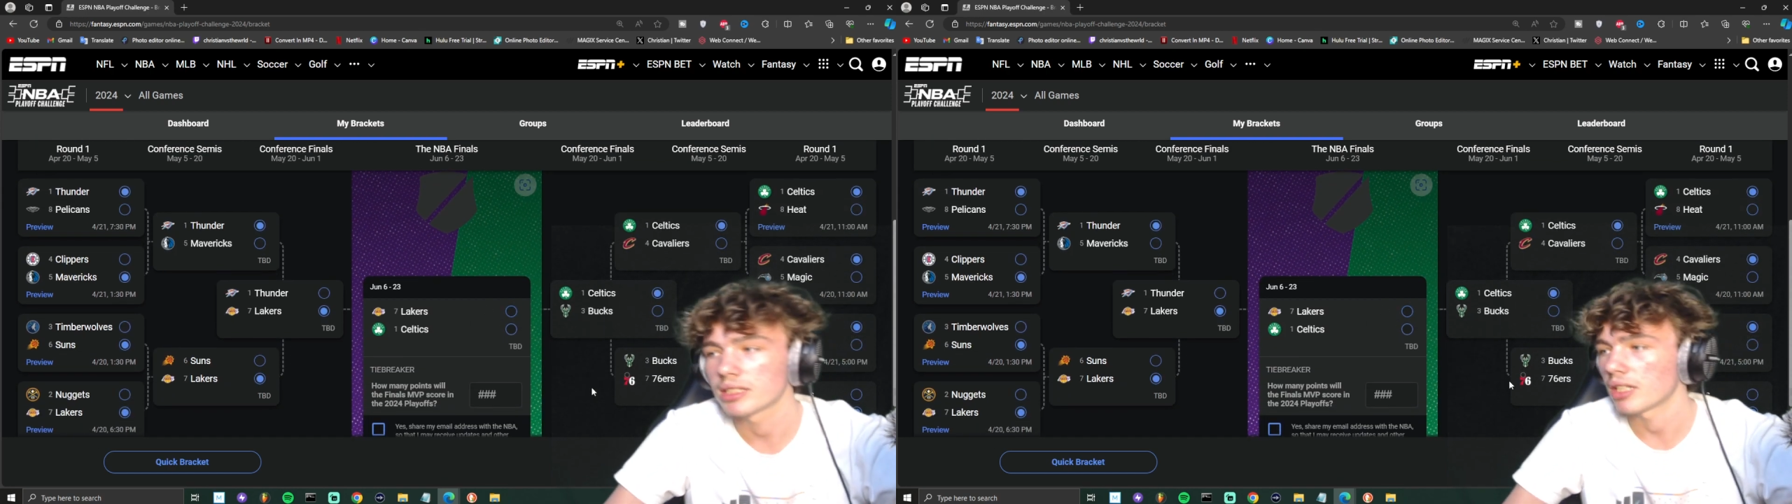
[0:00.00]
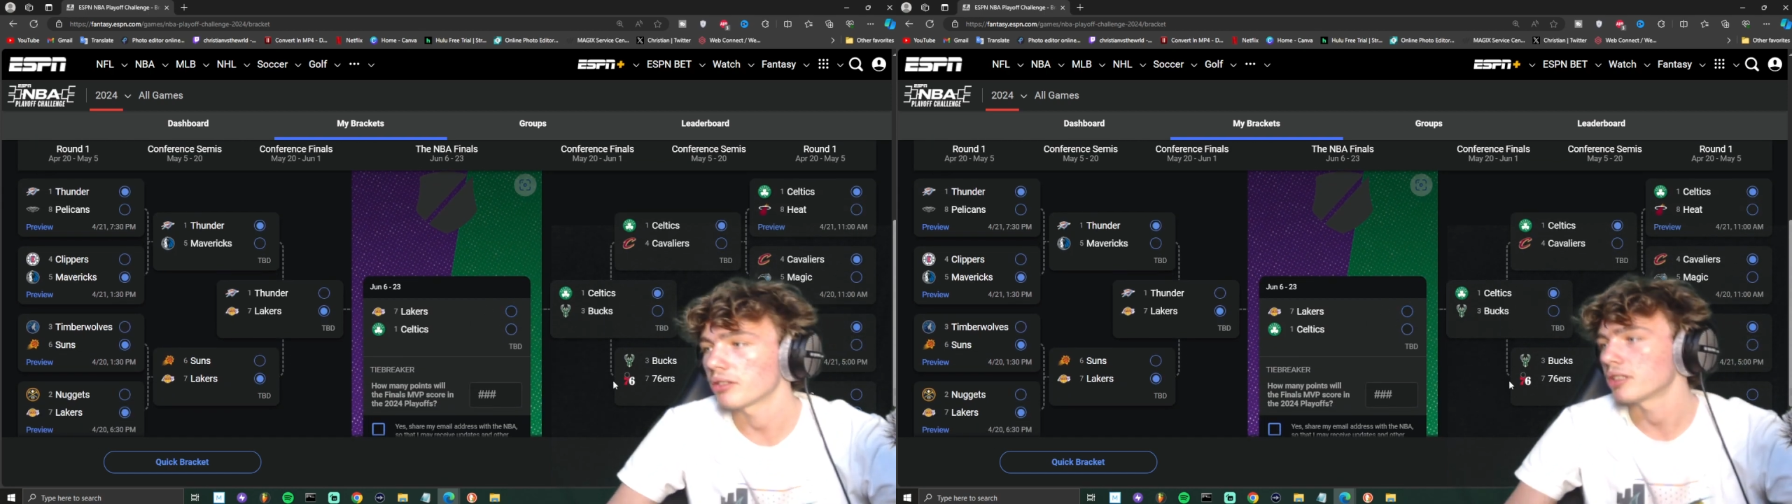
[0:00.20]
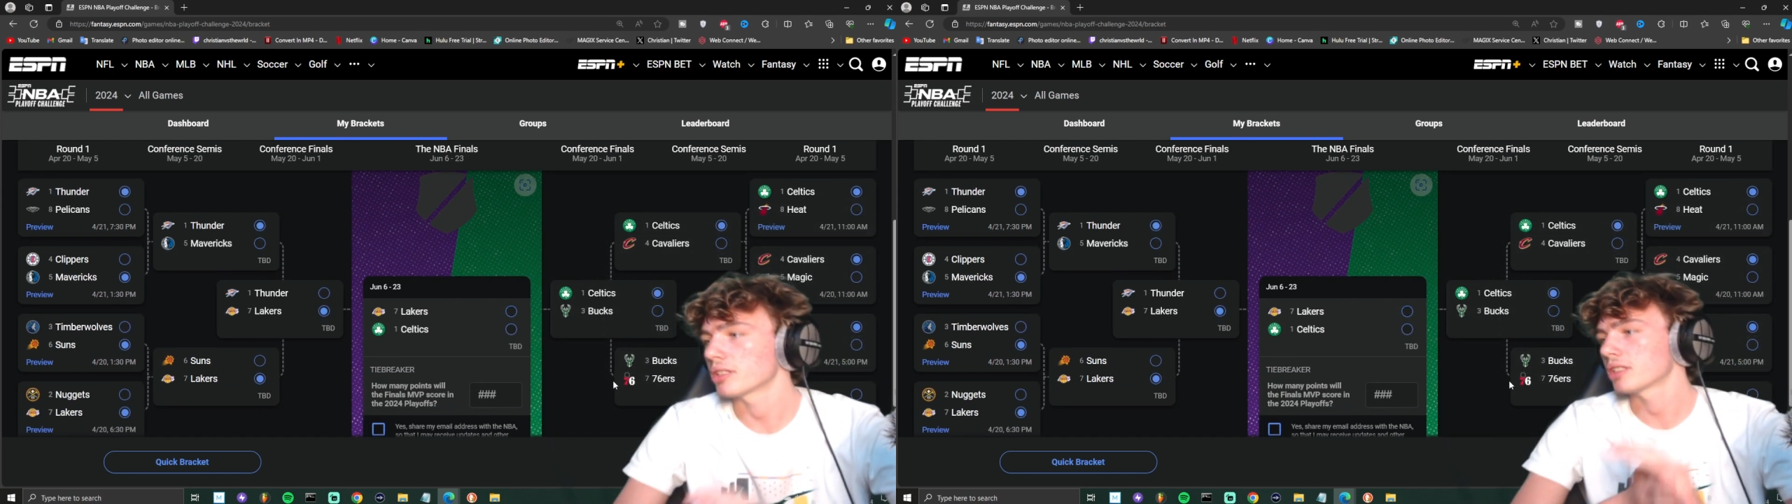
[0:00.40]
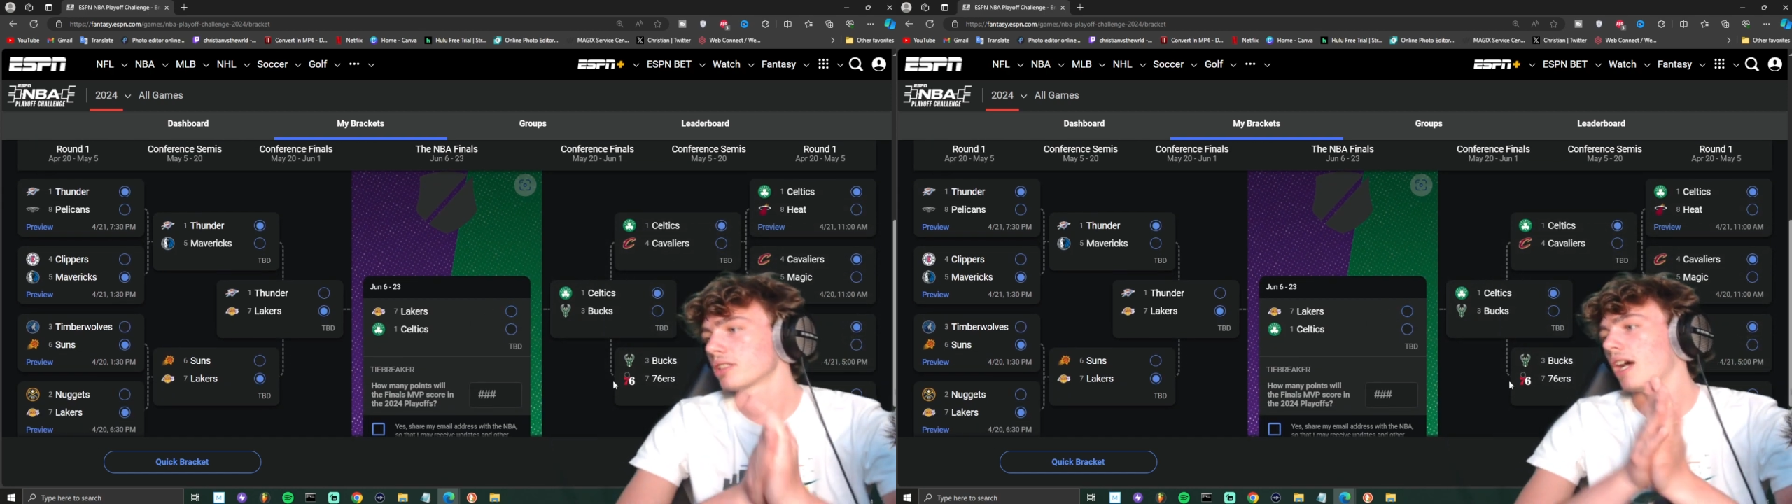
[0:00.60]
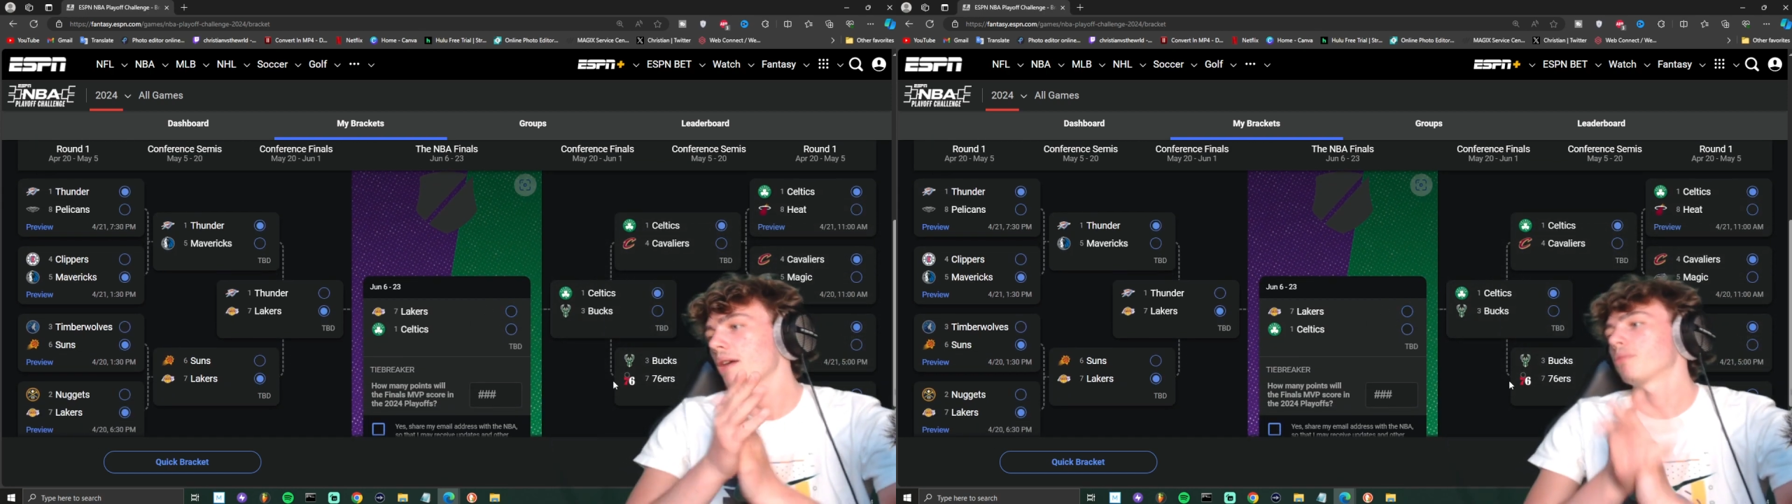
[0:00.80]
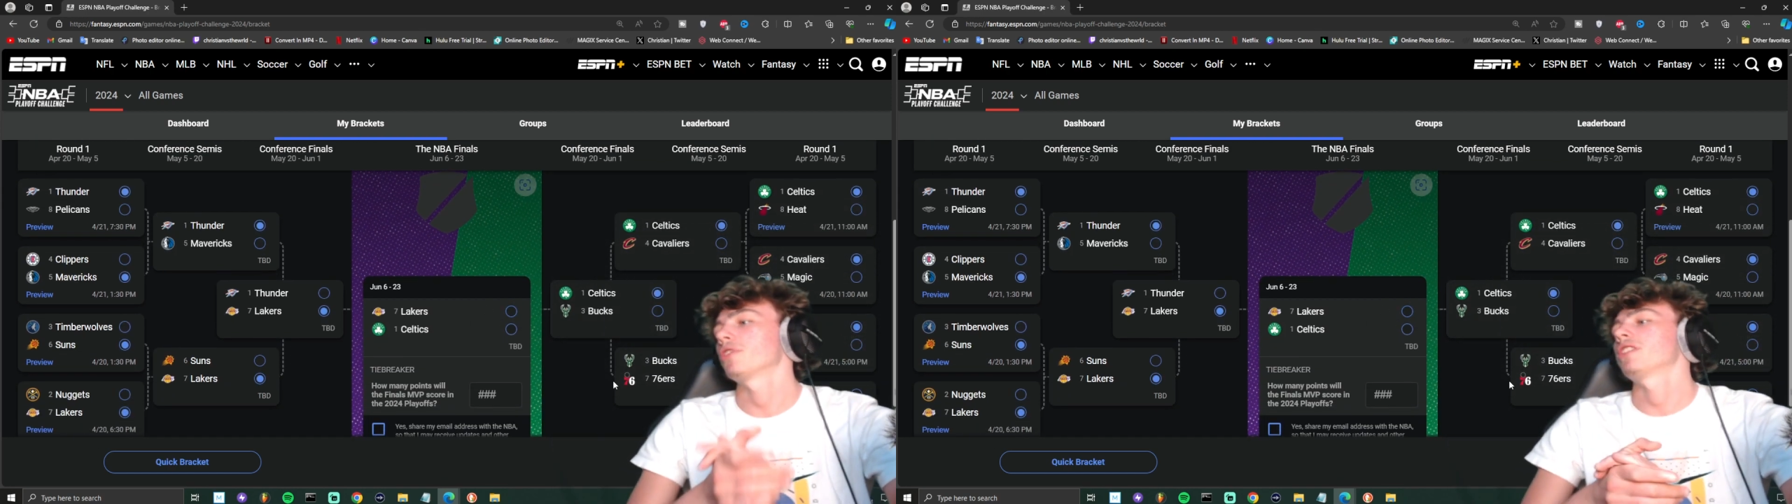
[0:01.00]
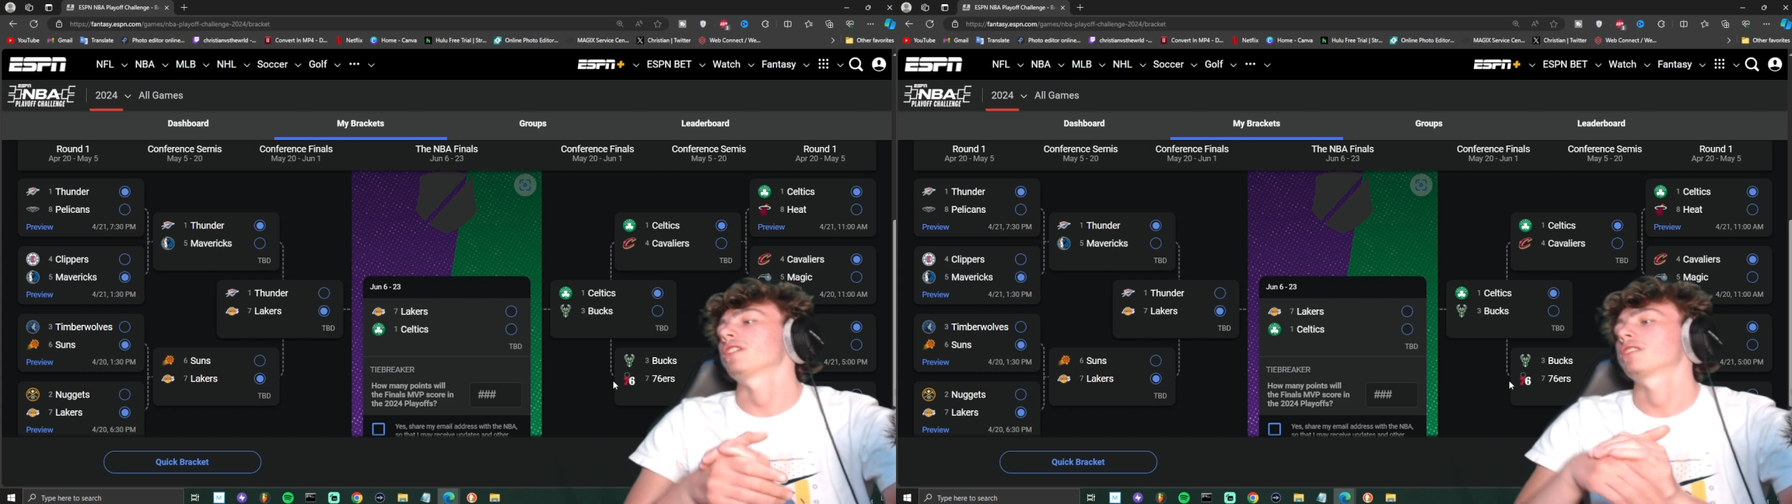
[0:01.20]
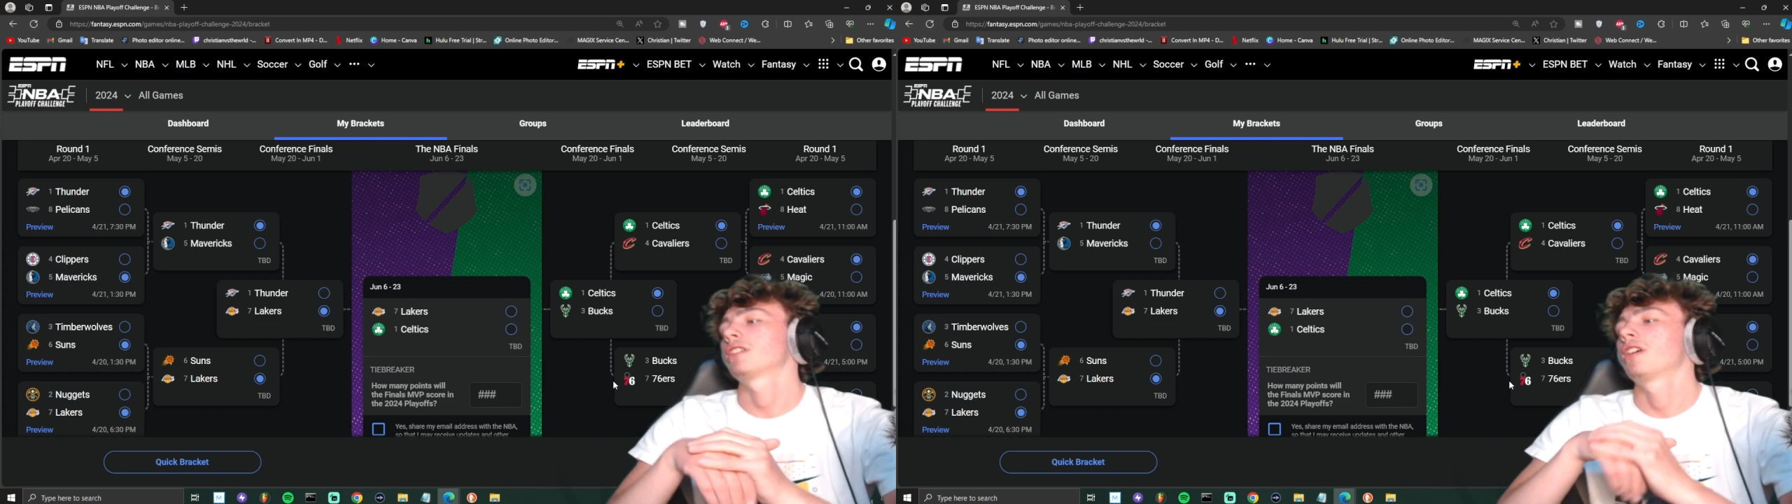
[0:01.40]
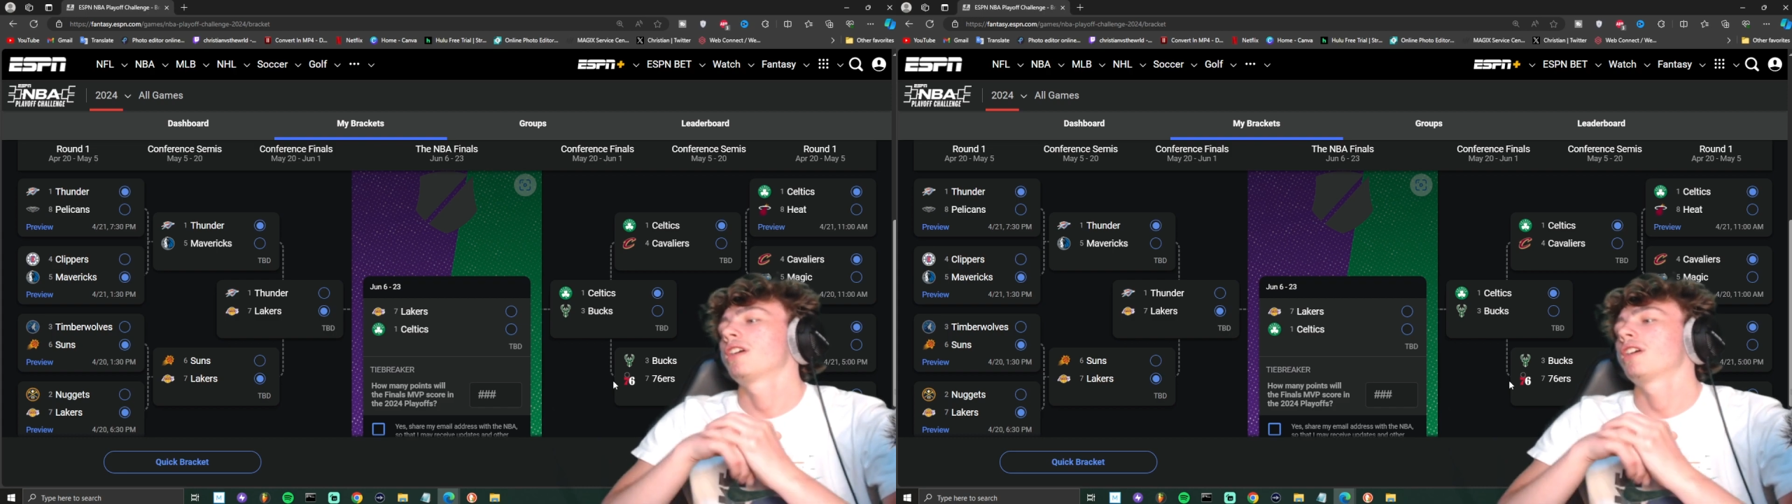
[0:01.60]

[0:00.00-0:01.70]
Celtics, I predict.